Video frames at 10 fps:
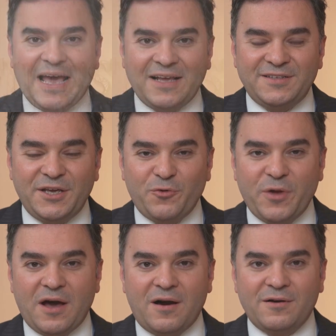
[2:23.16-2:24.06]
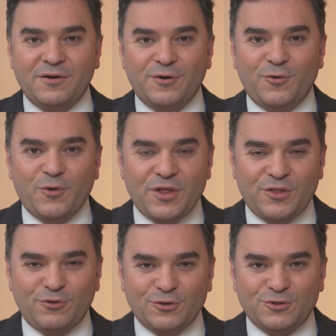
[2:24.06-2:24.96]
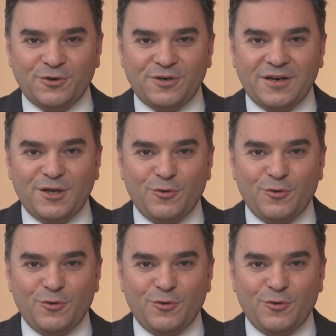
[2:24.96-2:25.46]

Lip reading: And here we are with Dr.